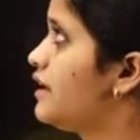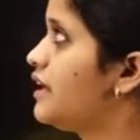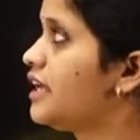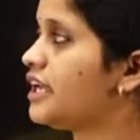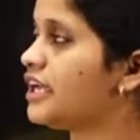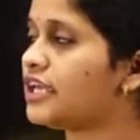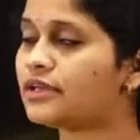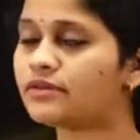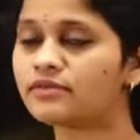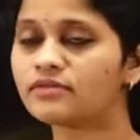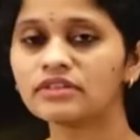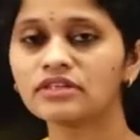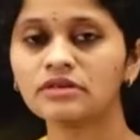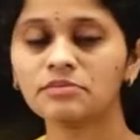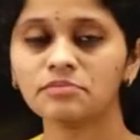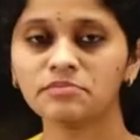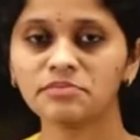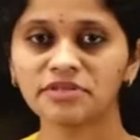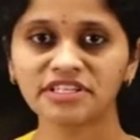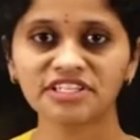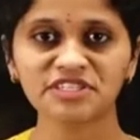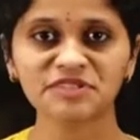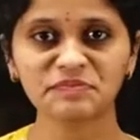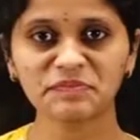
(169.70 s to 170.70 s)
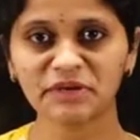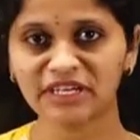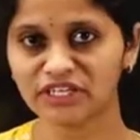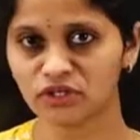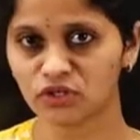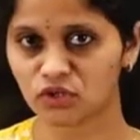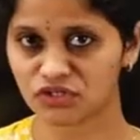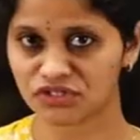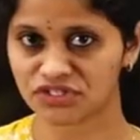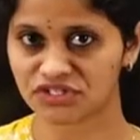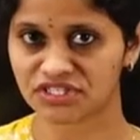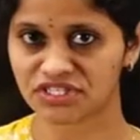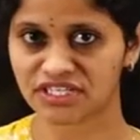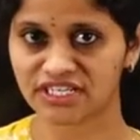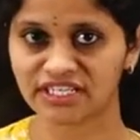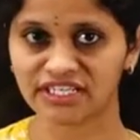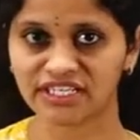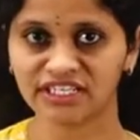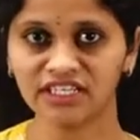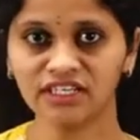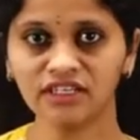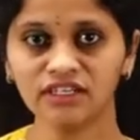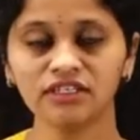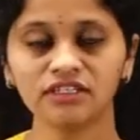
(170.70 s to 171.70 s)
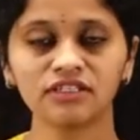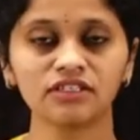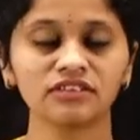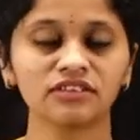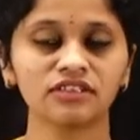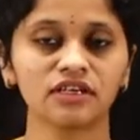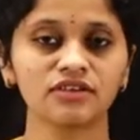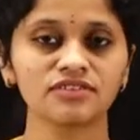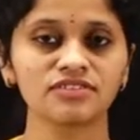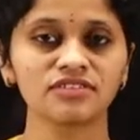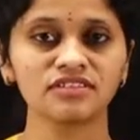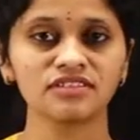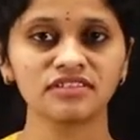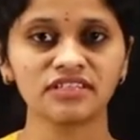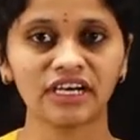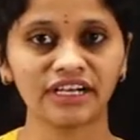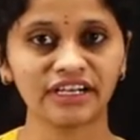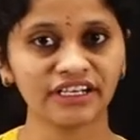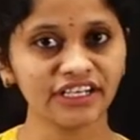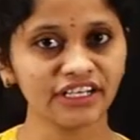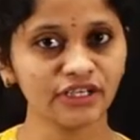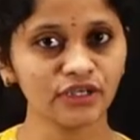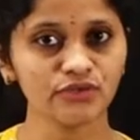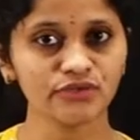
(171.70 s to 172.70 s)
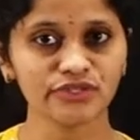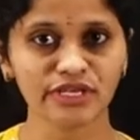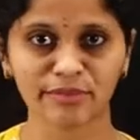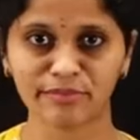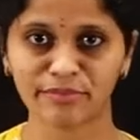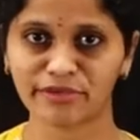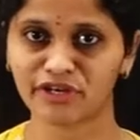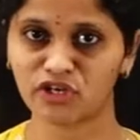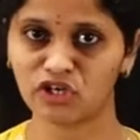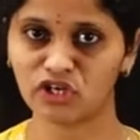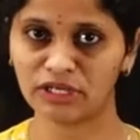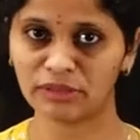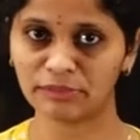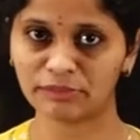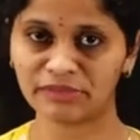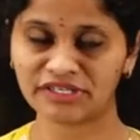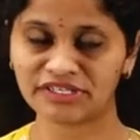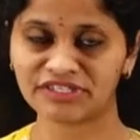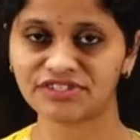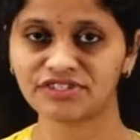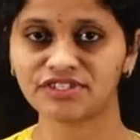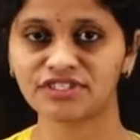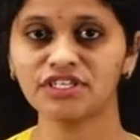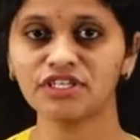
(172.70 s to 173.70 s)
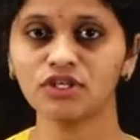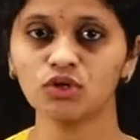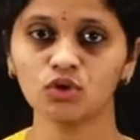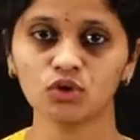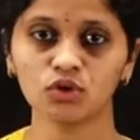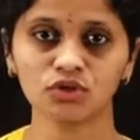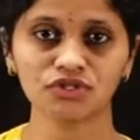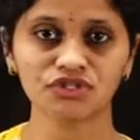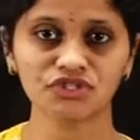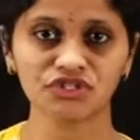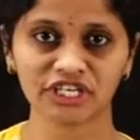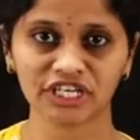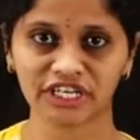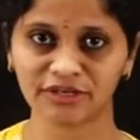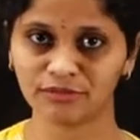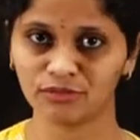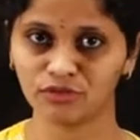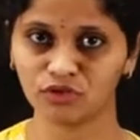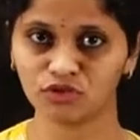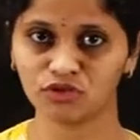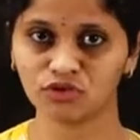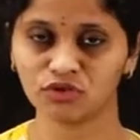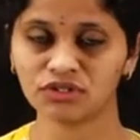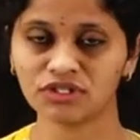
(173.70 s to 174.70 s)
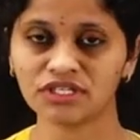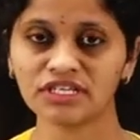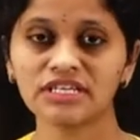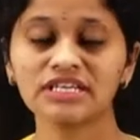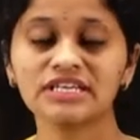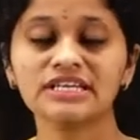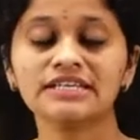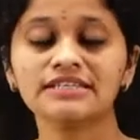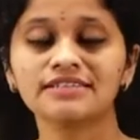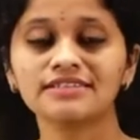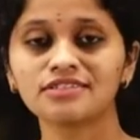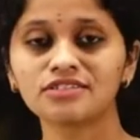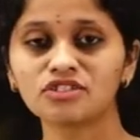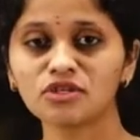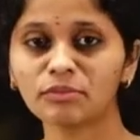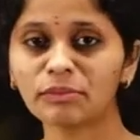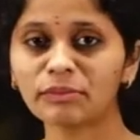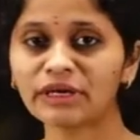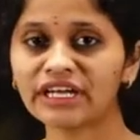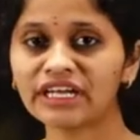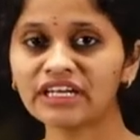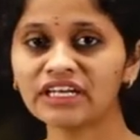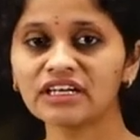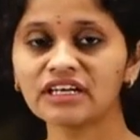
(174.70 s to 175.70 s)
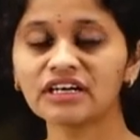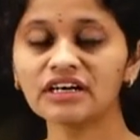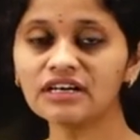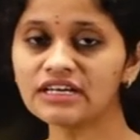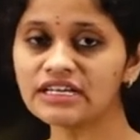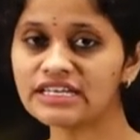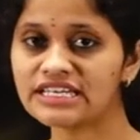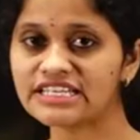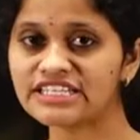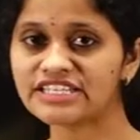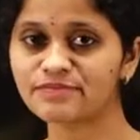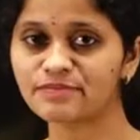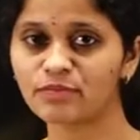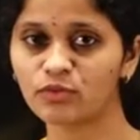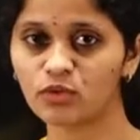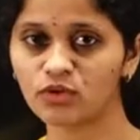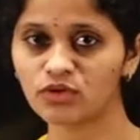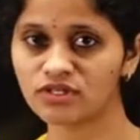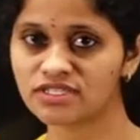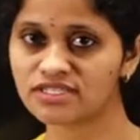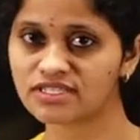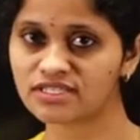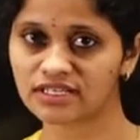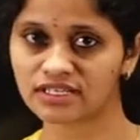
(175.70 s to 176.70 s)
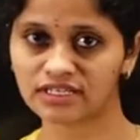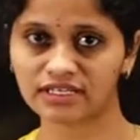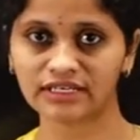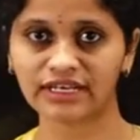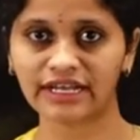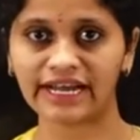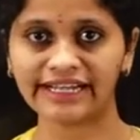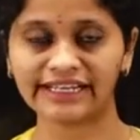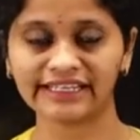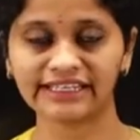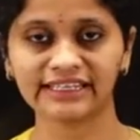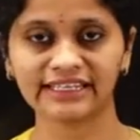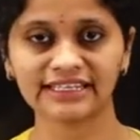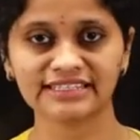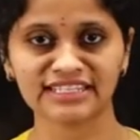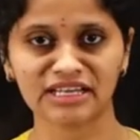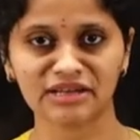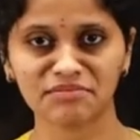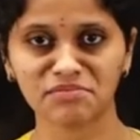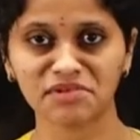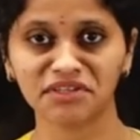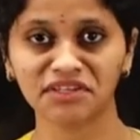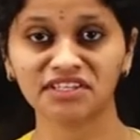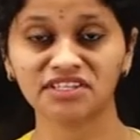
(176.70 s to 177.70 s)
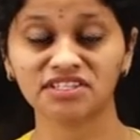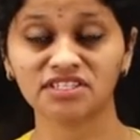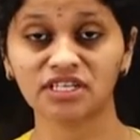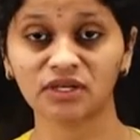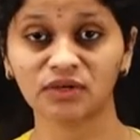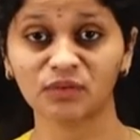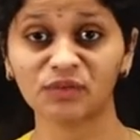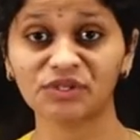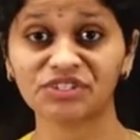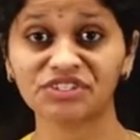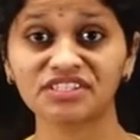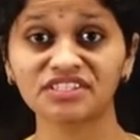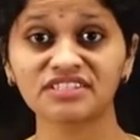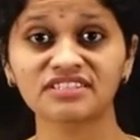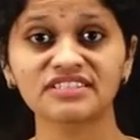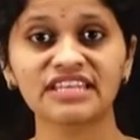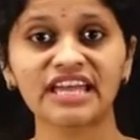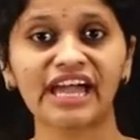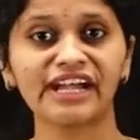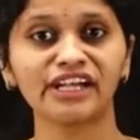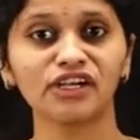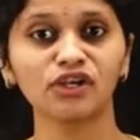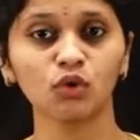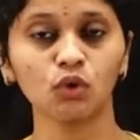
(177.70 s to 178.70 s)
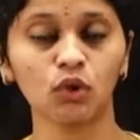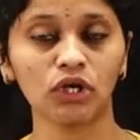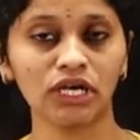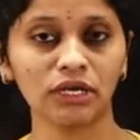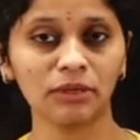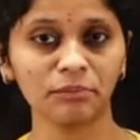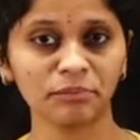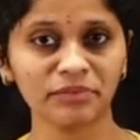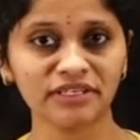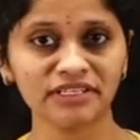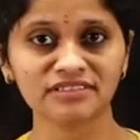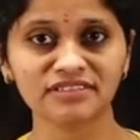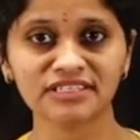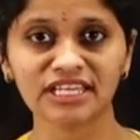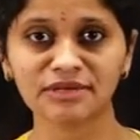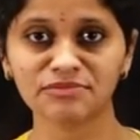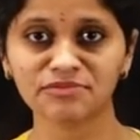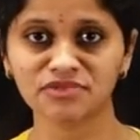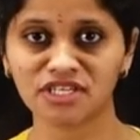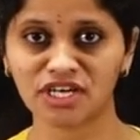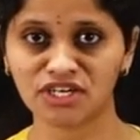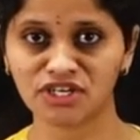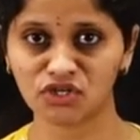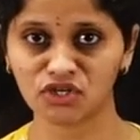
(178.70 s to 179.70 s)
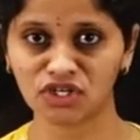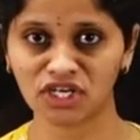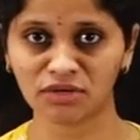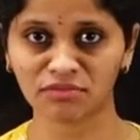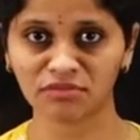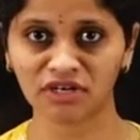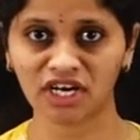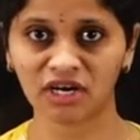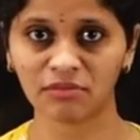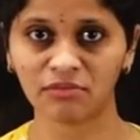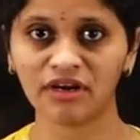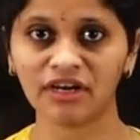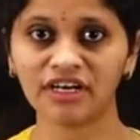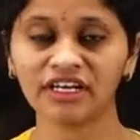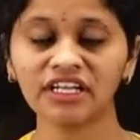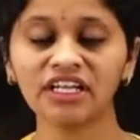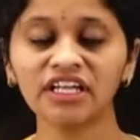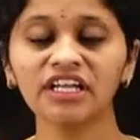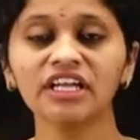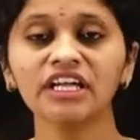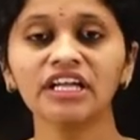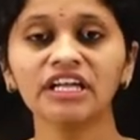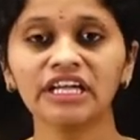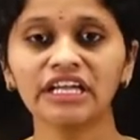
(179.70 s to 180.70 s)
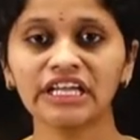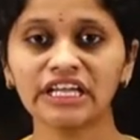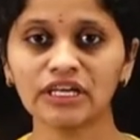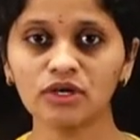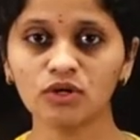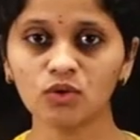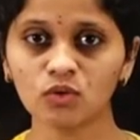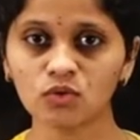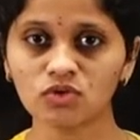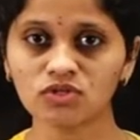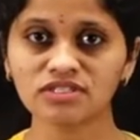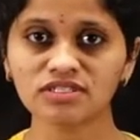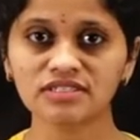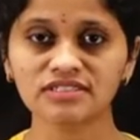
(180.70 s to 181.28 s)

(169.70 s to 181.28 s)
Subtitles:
A, Brisbane, Australia 2032 summer olympics ni host cheyabothundi. So main ga e sports category sambandhinchina questions, that olympics games antunnam kabatti ee host